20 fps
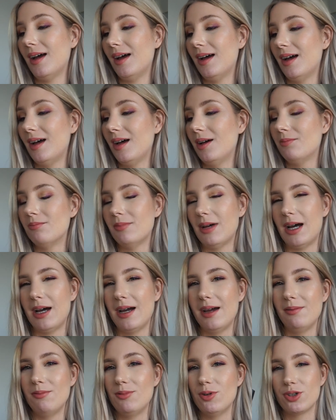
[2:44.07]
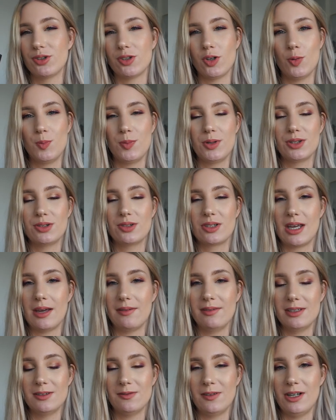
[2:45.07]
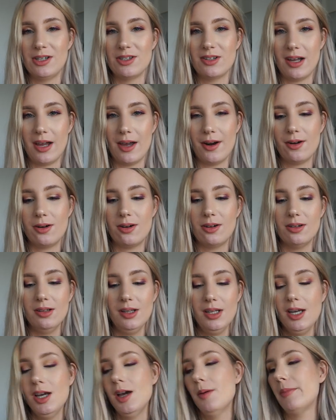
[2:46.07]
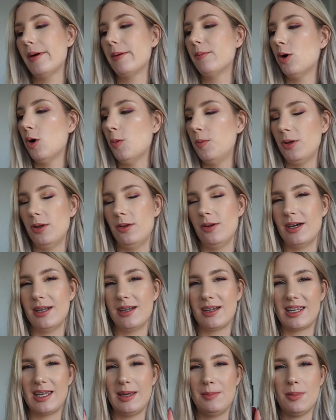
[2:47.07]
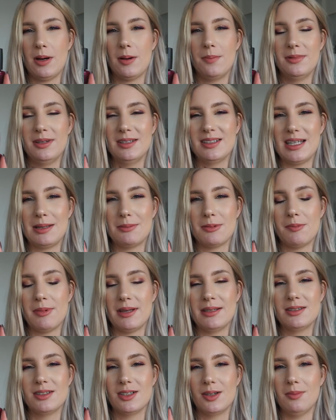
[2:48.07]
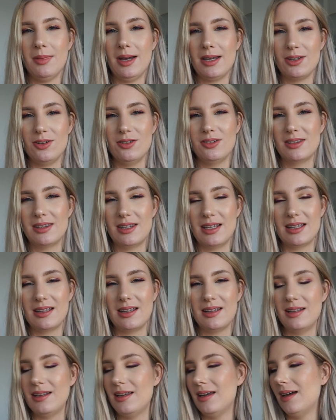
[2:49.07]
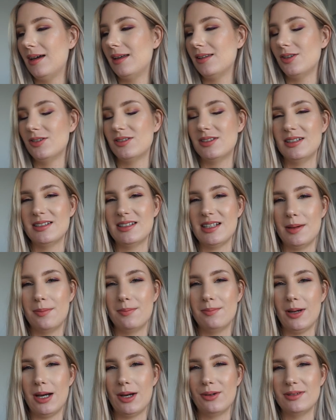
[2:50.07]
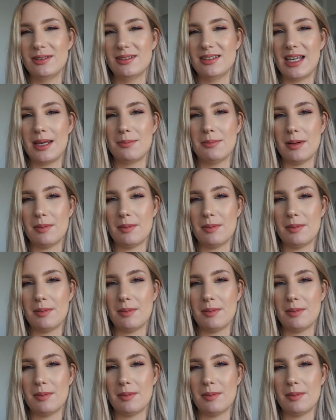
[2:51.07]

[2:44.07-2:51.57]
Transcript: I'm not hoping to have this finished at all, but I'm hoping to kind of keep up the same momentum and use this about the same